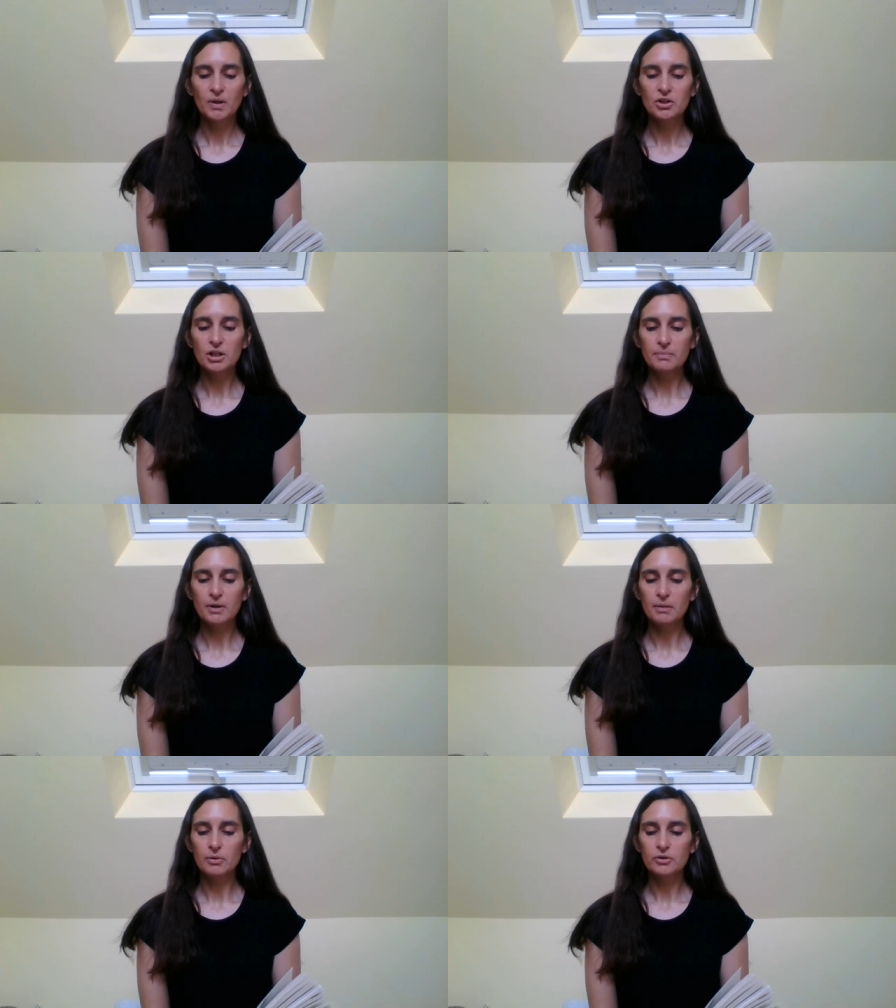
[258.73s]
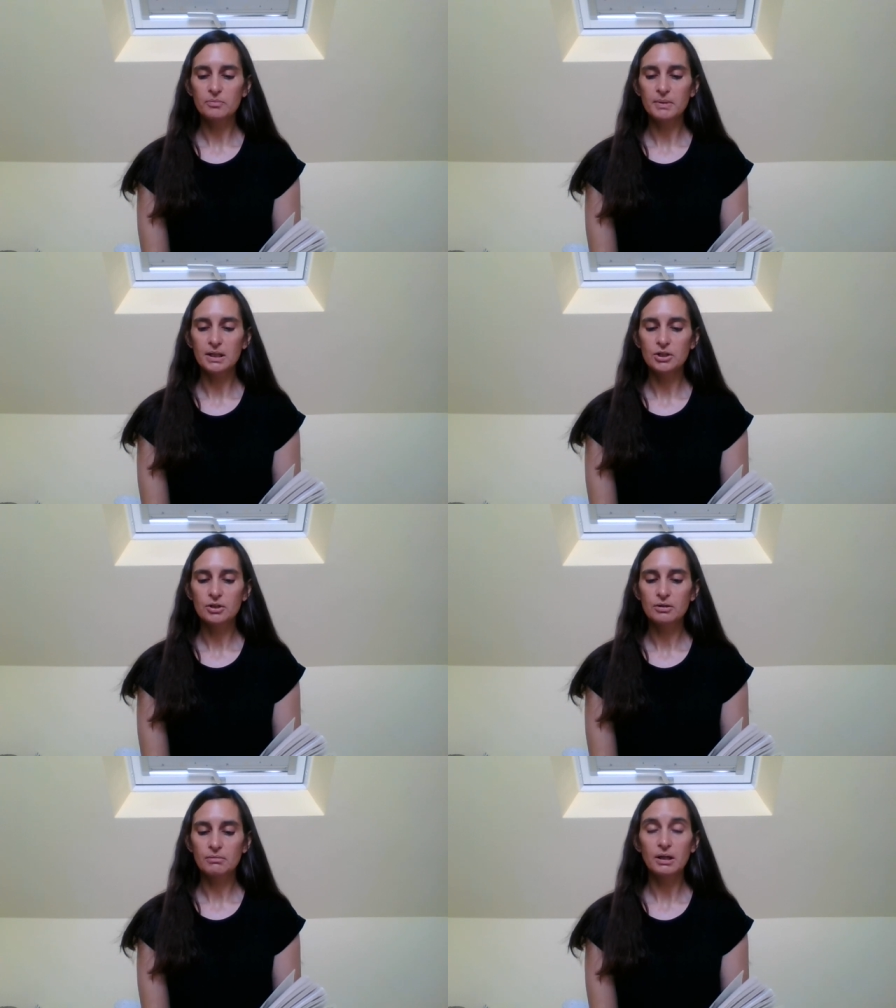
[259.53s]
Ship come onto
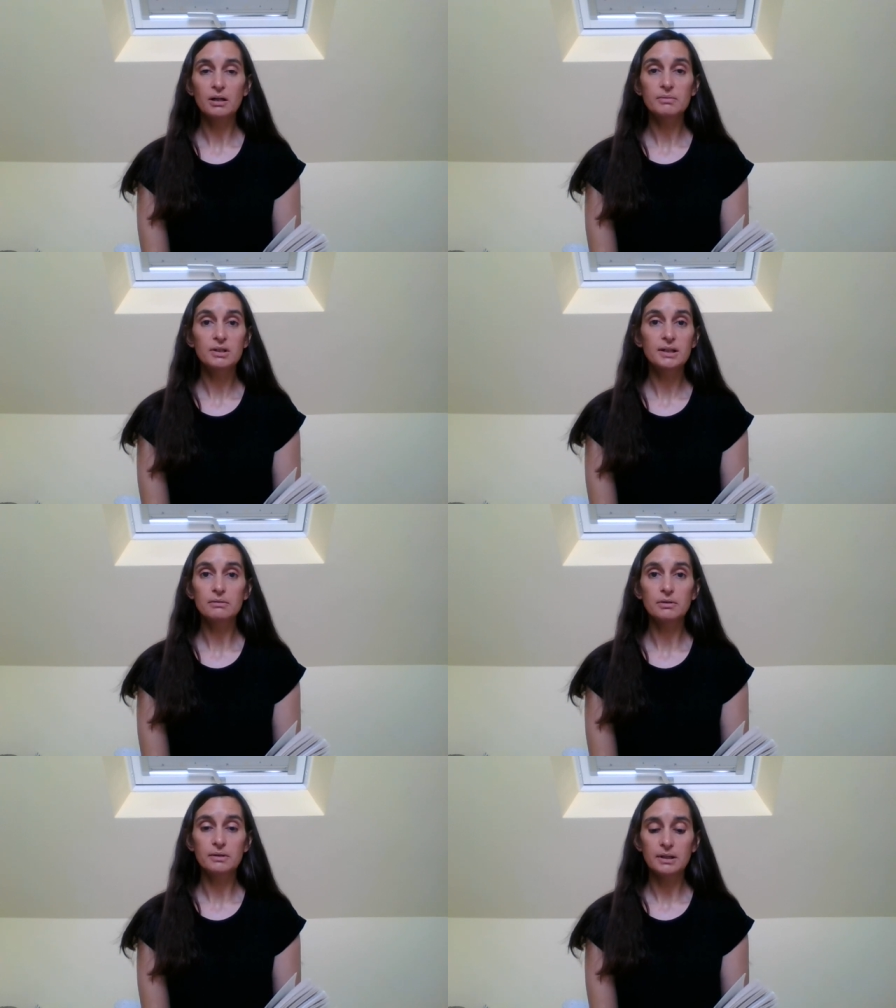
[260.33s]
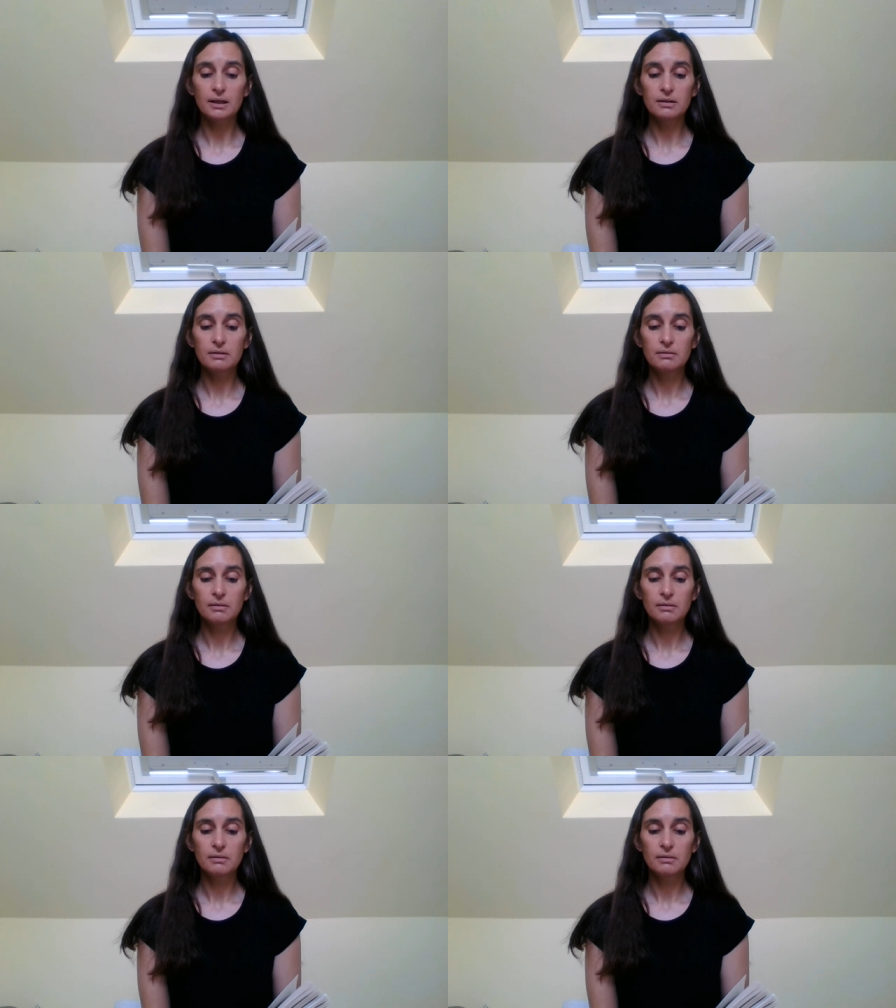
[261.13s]
beach, and I am still not dead.